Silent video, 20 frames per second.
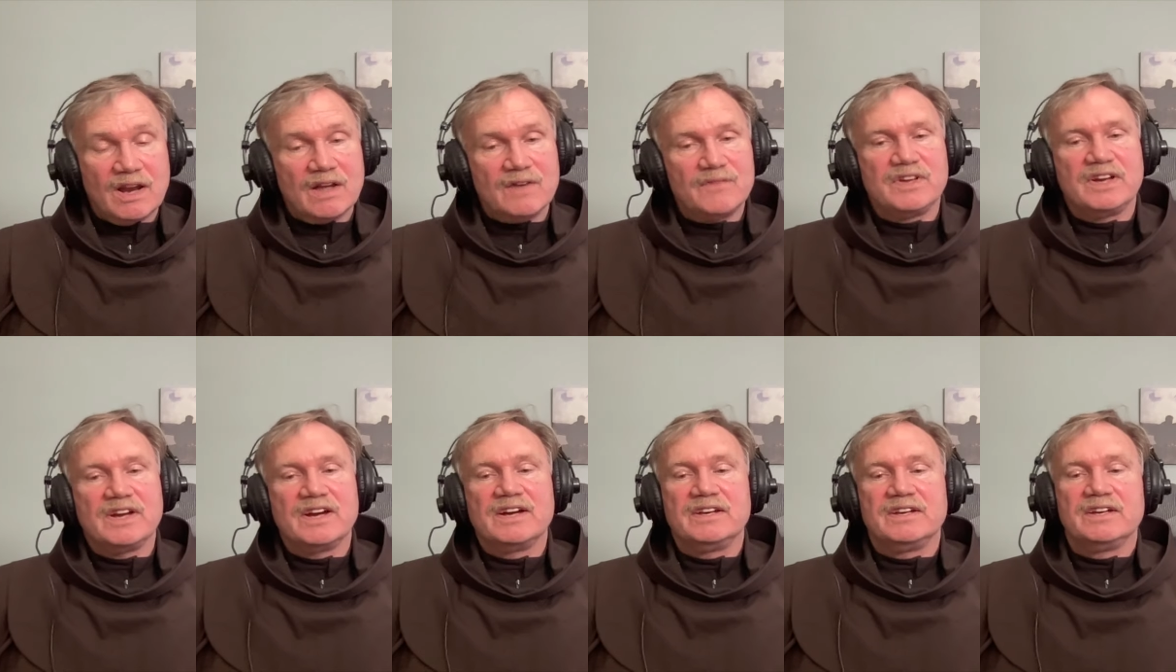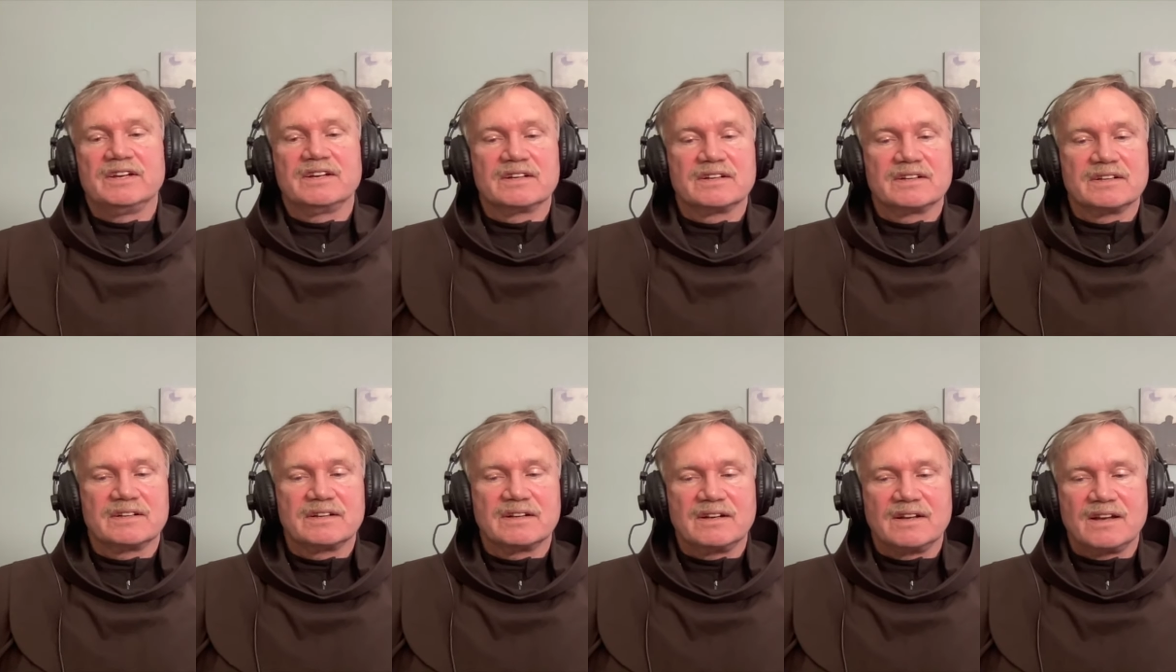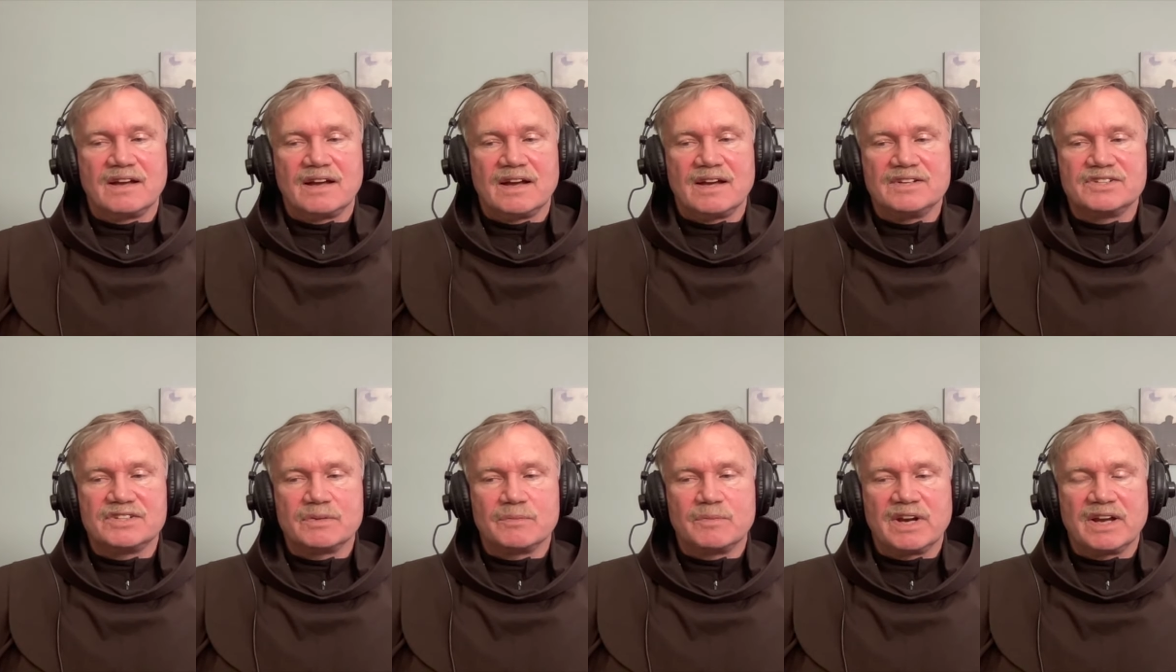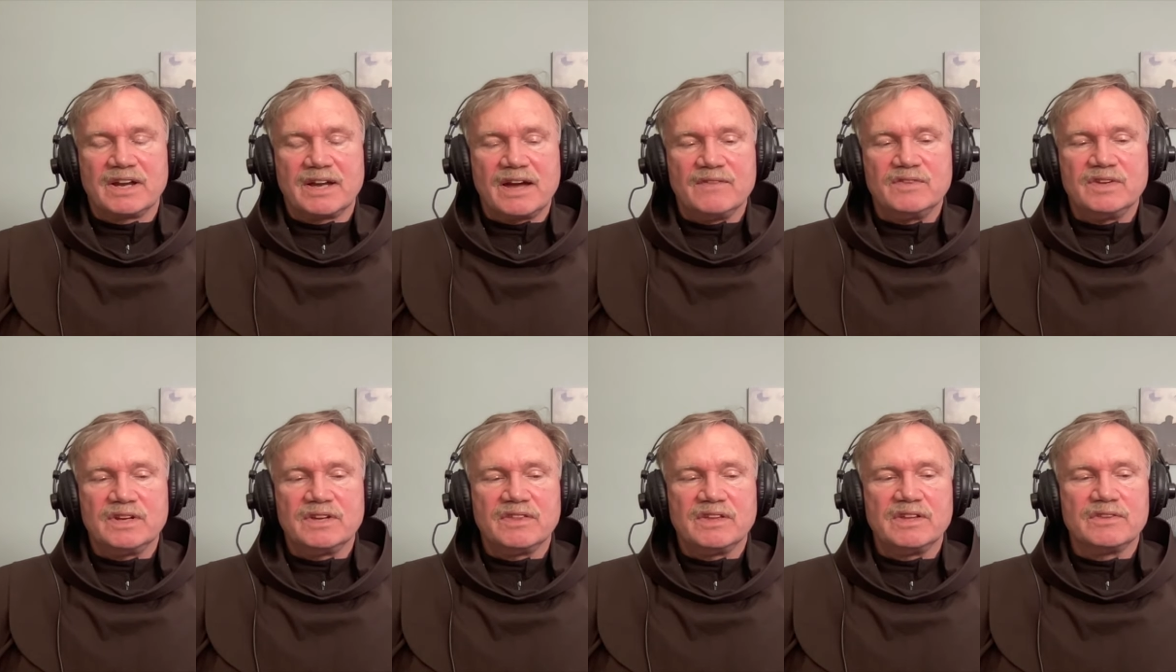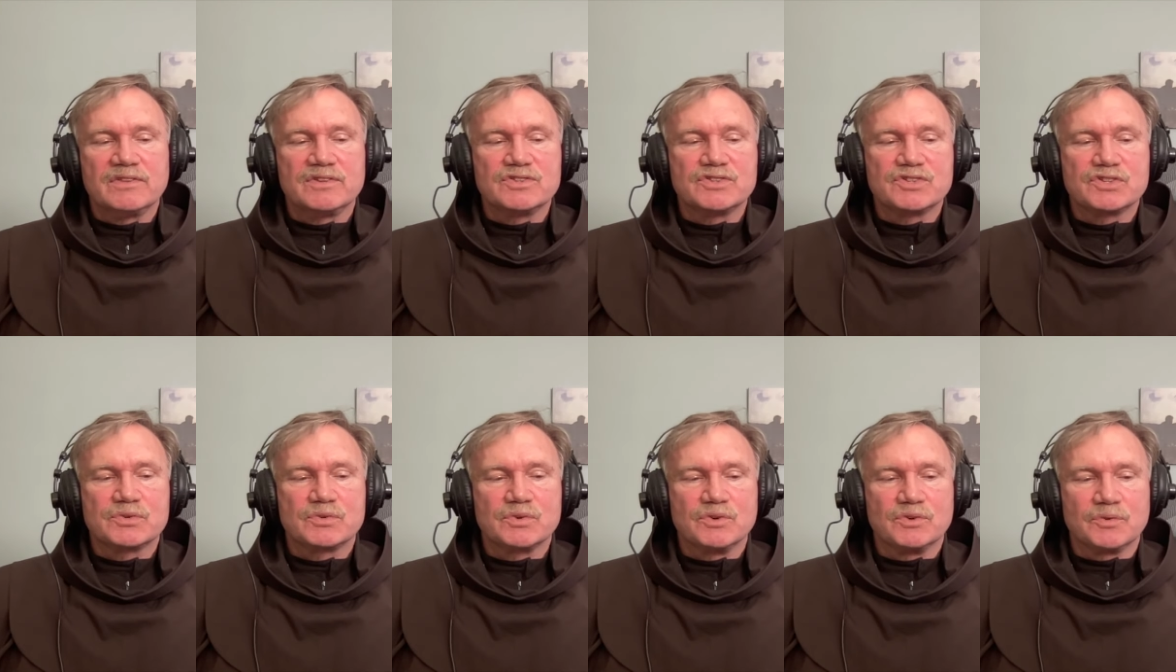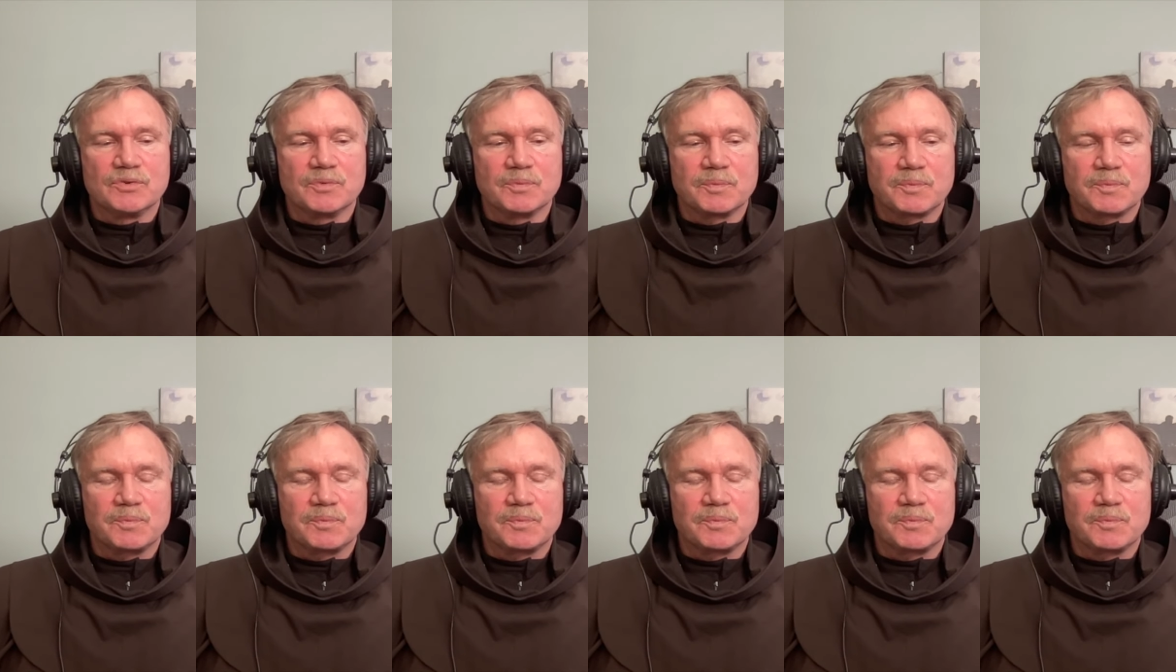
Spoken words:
I love the idea. I said, but I have to think this through.